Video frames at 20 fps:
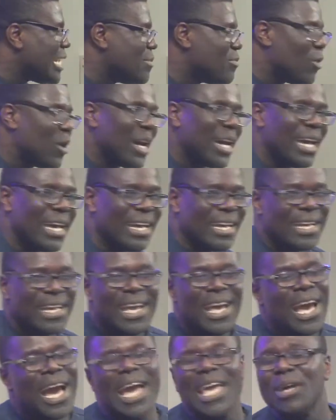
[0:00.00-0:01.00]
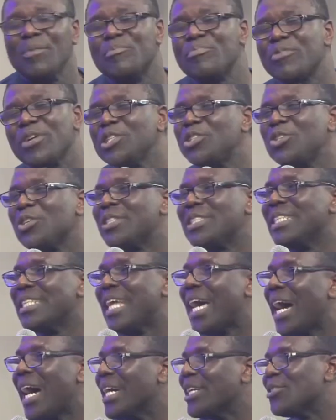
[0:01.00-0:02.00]
tell him or her, I am
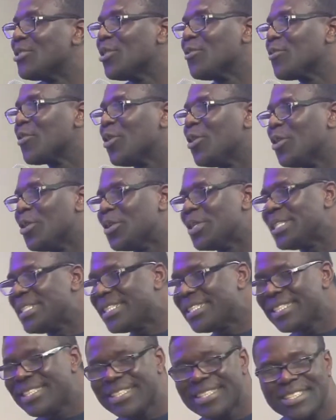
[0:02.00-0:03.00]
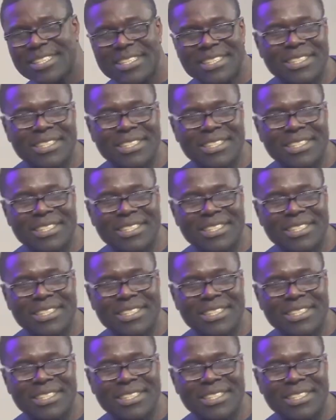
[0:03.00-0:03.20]
precious in the eyes of God.